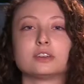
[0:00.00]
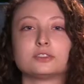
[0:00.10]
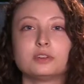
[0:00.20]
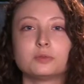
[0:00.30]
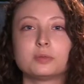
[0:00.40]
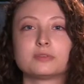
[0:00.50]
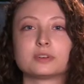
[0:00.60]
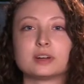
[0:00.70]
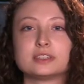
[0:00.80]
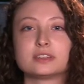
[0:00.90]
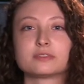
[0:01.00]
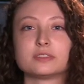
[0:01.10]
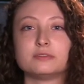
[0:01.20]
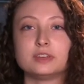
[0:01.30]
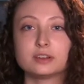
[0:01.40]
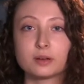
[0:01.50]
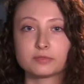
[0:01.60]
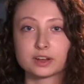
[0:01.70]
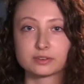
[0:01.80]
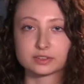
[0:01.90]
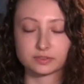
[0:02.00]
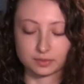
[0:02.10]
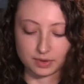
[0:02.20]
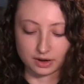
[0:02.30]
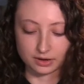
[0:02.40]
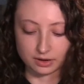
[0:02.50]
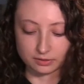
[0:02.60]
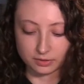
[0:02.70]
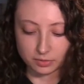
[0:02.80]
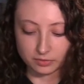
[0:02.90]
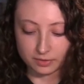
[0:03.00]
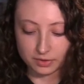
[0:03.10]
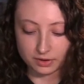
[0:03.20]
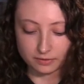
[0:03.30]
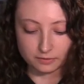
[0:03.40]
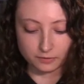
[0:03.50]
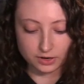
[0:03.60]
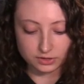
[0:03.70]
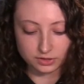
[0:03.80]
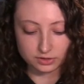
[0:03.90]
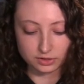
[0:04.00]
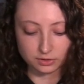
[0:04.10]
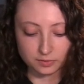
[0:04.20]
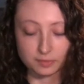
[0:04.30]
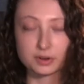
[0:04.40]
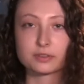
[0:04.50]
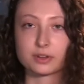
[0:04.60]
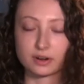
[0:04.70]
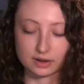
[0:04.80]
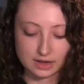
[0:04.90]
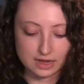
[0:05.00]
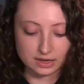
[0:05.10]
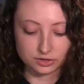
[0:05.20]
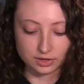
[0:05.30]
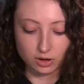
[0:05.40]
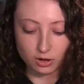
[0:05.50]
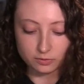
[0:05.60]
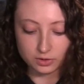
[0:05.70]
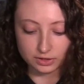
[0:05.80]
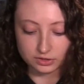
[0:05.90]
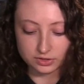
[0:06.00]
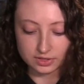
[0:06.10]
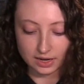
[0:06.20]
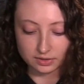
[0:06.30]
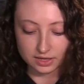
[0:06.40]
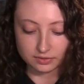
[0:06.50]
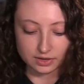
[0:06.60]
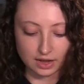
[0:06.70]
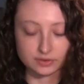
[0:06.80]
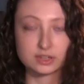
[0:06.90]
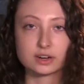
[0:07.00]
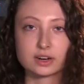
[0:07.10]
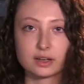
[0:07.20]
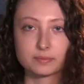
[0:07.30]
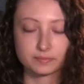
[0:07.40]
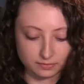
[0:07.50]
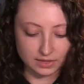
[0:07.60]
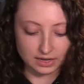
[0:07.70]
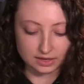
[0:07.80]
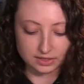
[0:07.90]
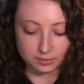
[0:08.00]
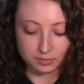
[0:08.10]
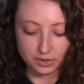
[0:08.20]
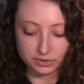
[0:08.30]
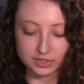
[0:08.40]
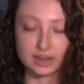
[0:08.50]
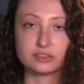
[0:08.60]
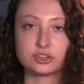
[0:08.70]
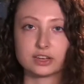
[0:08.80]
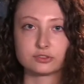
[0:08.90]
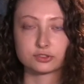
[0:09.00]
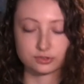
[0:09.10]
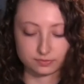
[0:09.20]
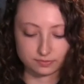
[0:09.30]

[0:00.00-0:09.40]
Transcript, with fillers: A student will be fundraising for the Vietnam Veterans of America from November 1st to November 3rd during all four lunches outside of the cafeteria. They can accept bills and change.